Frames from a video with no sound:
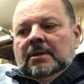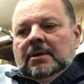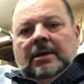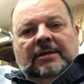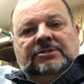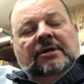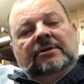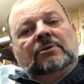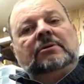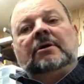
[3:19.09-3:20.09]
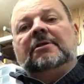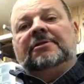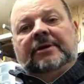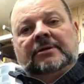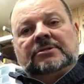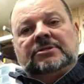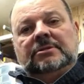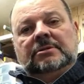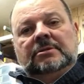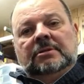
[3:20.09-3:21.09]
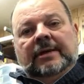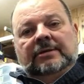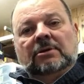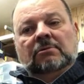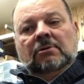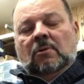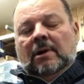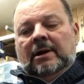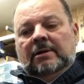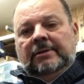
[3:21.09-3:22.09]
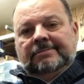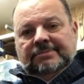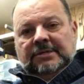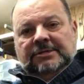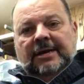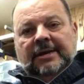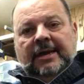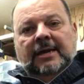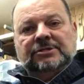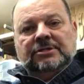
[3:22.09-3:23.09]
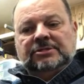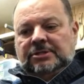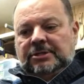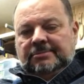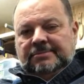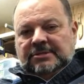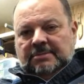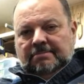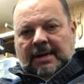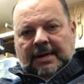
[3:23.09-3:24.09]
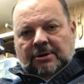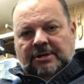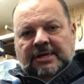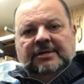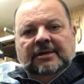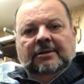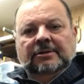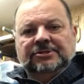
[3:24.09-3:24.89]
And I started doing other things that don't require the dedication to minor details.